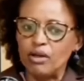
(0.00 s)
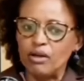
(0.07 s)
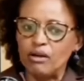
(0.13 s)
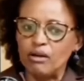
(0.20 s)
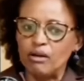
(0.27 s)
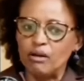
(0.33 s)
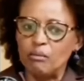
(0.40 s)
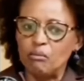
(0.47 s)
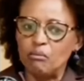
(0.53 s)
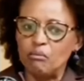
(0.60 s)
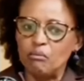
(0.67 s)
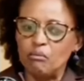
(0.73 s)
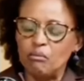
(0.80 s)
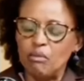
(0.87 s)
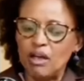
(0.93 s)

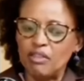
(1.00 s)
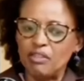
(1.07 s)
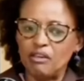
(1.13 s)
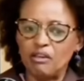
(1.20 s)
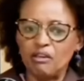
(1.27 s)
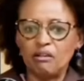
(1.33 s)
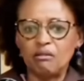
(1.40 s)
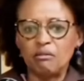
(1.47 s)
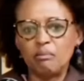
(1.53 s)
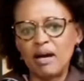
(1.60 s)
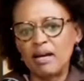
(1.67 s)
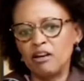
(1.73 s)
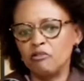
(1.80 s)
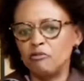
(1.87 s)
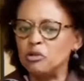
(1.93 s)
I think
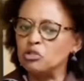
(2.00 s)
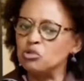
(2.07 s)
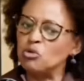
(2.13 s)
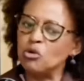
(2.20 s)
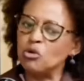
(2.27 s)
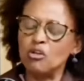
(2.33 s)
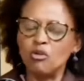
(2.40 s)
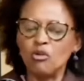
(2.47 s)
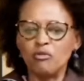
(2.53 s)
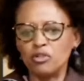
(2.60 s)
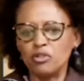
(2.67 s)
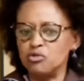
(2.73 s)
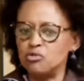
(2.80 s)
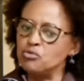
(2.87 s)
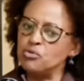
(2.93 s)
might have been talking of
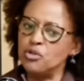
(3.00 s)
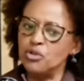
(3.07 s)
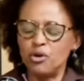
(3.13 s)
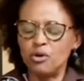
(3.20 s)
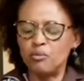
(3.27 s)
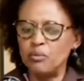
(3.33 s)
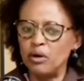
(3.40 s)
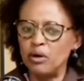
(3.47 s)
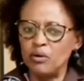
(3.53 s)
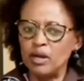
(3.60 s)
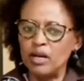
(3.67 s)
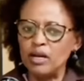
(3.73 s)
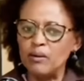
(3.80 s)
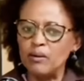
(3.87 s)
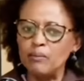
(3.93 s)
a 2-year
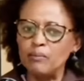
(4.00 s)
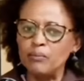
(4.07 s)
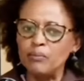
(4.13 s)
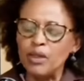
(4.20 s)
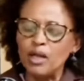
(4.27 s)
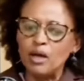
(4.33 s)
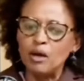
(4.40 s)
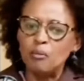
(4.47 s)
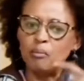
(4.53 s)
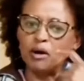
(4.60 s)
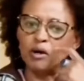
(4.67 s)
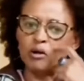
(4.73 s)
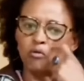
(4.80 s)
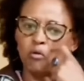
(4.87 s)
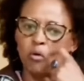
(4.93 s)
period.
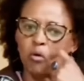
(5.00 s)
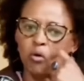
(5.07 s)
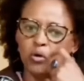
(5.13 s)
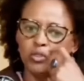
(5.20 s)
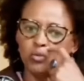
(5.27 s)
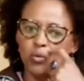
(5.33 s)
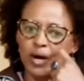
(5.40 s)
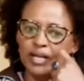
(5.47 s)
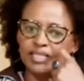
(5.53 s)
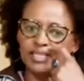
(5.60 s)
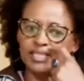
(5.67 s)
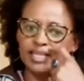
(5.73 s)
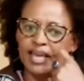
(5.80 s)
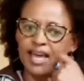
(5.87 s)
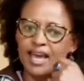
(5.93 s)
But of course,
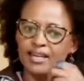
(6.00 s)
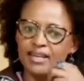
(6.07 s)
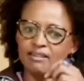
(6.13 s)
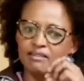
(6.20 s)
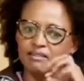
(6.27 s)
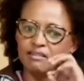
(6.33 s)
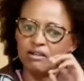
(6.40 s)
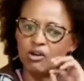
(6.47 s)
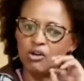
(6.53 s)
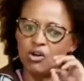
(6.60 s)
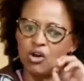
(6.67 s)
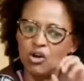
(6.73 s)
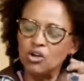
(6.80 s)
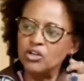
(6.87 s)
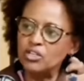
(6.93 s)
once they had
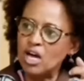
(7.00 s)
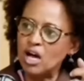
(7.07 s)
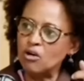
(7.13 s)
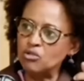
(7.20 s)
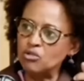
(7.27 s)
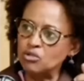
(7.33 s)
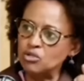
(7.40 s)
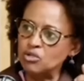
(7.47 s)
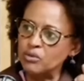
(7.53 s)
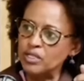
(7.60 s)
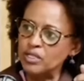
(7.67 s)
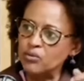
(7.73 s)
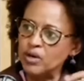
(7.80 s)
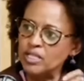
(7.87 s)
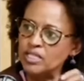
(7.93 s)
learned how to do
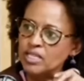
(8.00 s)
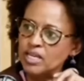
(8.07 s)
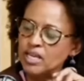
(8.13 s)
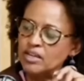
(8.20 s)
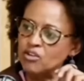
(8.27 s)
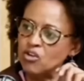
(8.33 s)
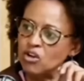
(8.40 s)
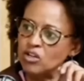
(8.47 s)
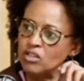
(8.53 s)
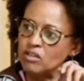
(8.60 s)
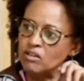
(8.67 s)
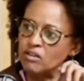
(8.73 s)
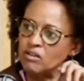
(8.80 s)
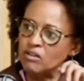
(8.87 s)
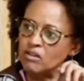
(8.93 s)
it, once they had
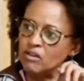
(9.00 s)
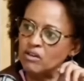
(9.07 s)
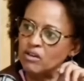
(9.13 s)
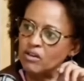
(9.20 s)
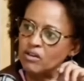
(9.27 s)
gotten the